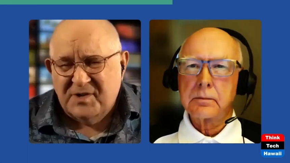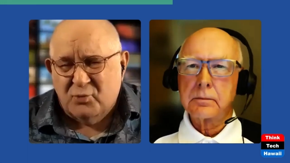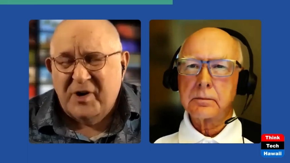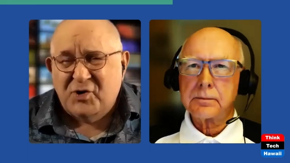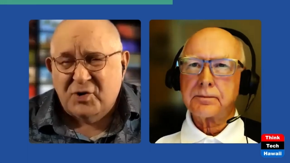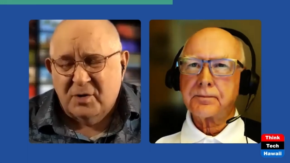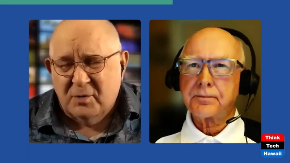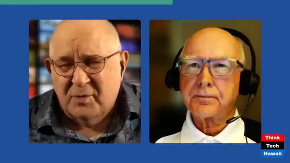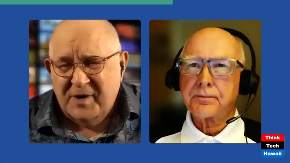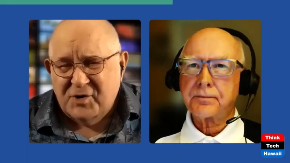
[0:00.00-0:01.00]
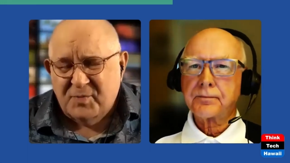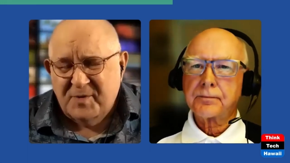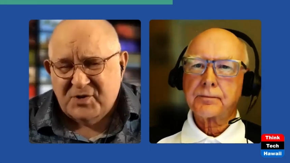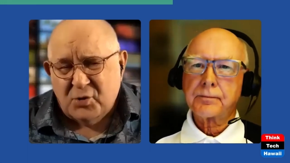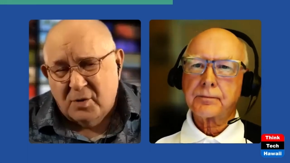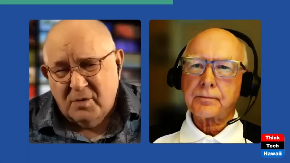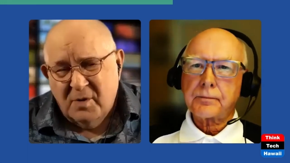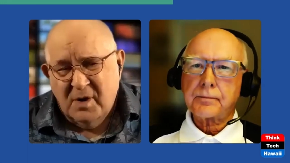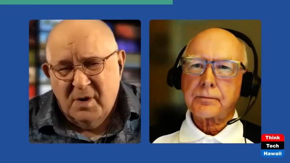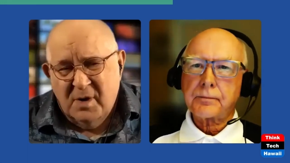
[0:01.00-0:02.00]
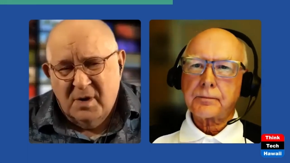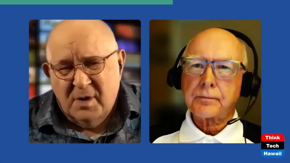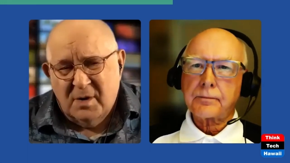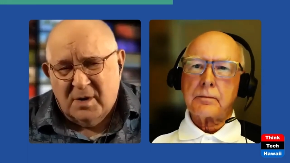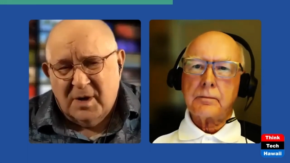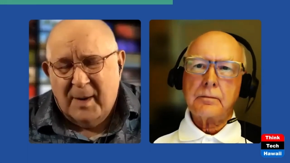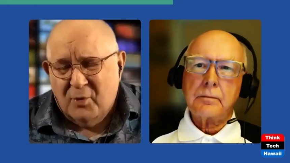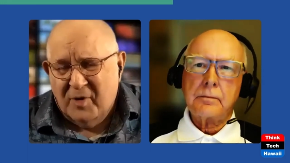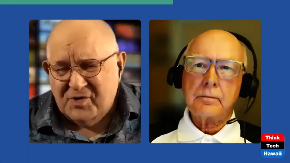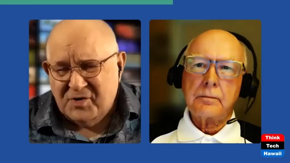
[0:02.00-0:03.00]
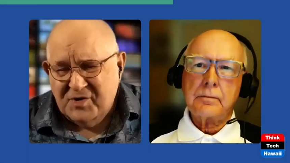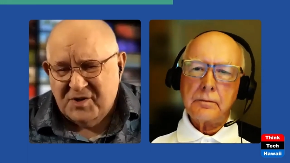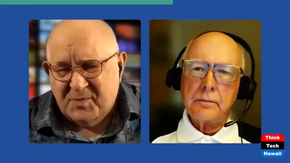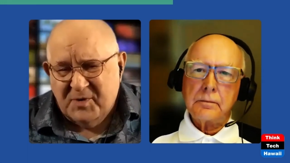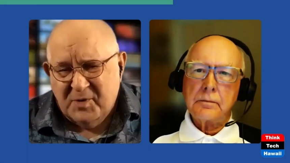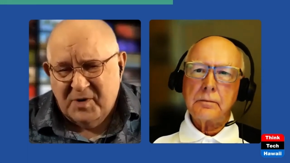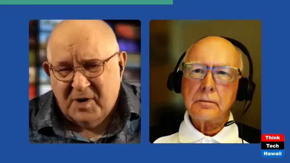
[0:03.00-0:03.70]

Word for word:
Speaker 1: regional arrangements or collaborations between